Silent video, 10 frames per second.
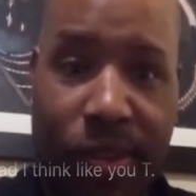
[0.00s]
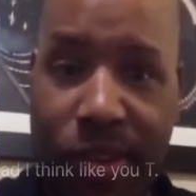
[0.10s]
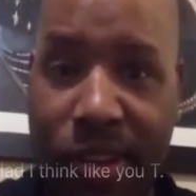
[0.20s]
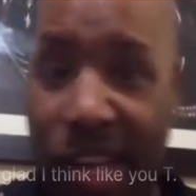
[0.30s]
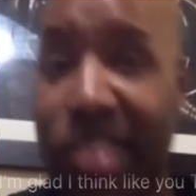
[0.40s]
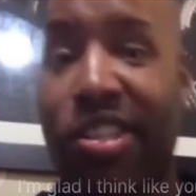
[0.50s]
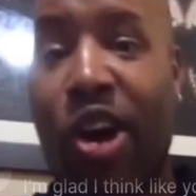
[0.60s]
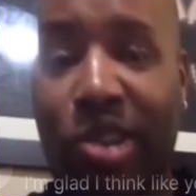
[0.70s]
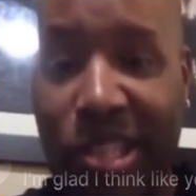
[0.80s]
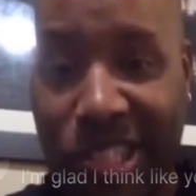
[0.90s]
He's the
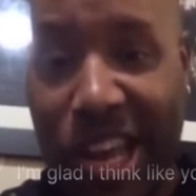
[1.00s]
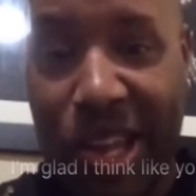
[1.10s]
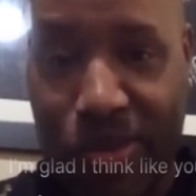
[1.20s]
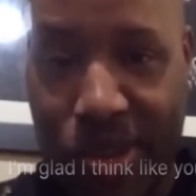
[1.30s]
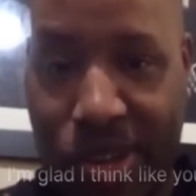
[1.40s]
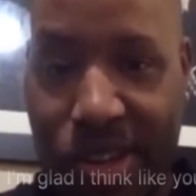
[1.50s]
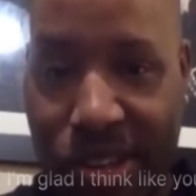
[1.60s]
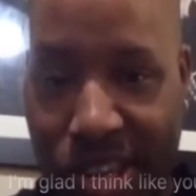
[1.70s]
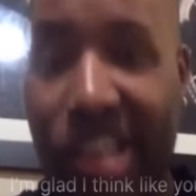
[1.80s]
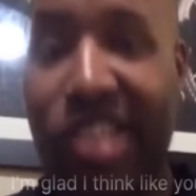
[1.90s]
only shallow one.
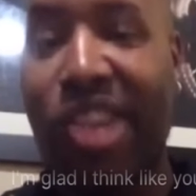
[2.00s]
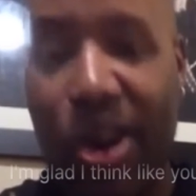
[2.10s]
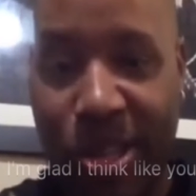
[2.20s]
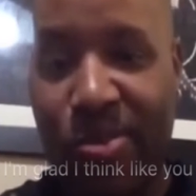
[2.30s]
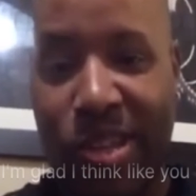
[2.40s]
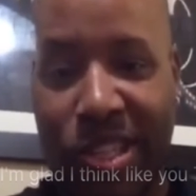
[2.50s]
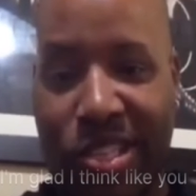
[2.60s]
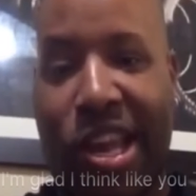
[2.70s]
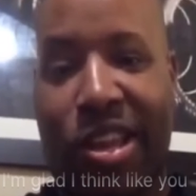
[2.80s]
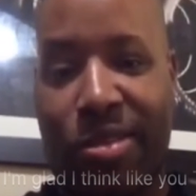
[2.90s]
He's the only one that's
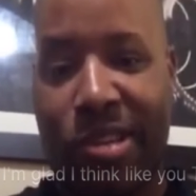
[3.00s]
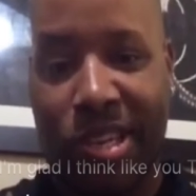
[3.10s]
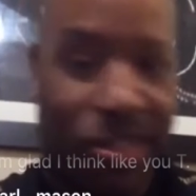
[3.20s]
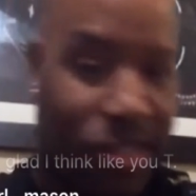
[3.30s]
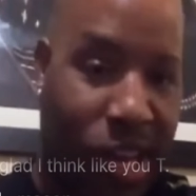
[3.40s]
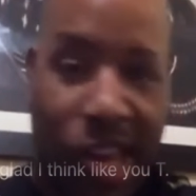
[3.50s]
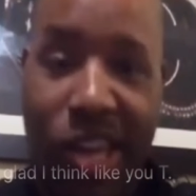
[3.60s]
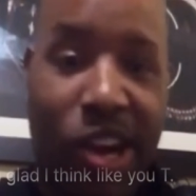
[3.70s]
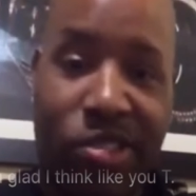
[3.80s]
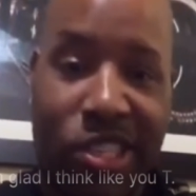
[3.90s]
shallow because he
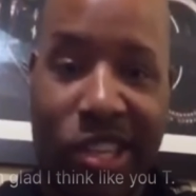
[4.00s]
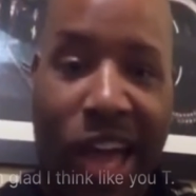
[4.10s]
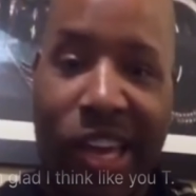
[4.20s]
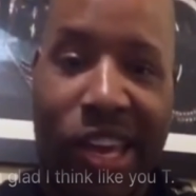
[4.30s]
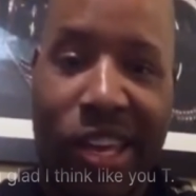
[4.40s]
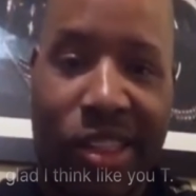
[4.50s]
don't just like anything.